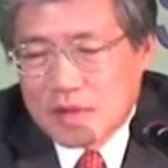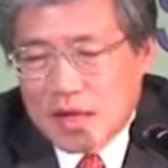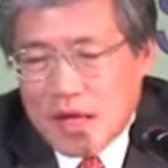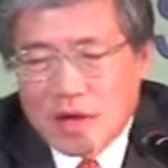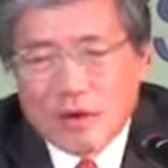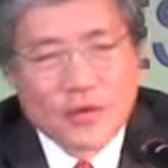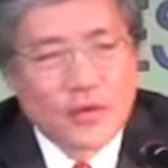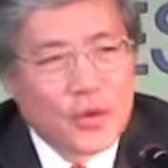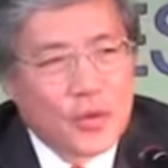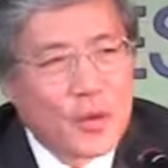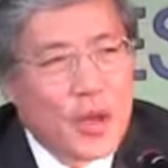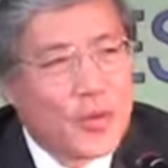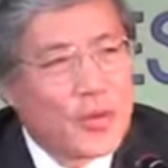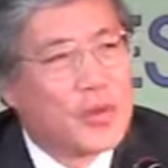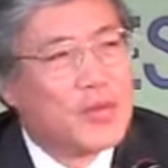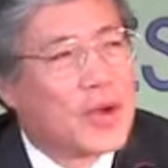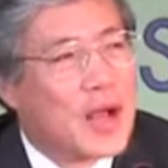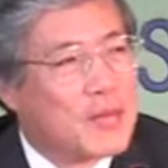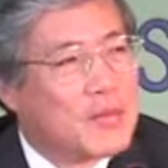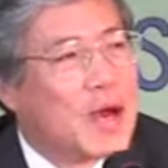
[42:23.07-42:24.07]
I don't know when
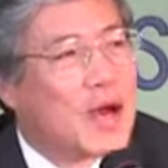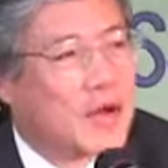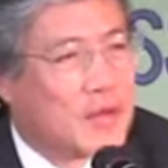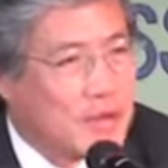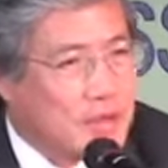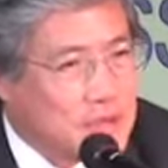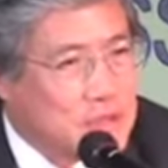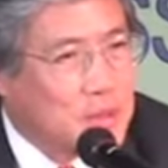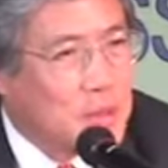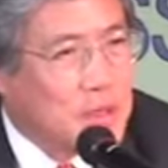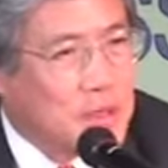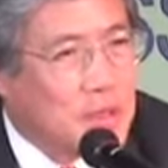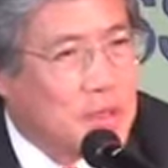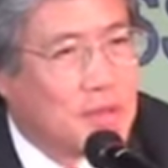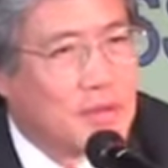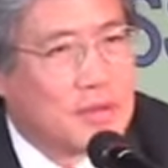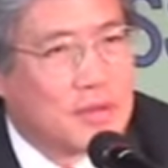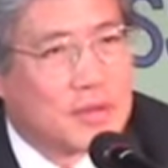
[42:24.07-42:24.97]
we will come out of this one.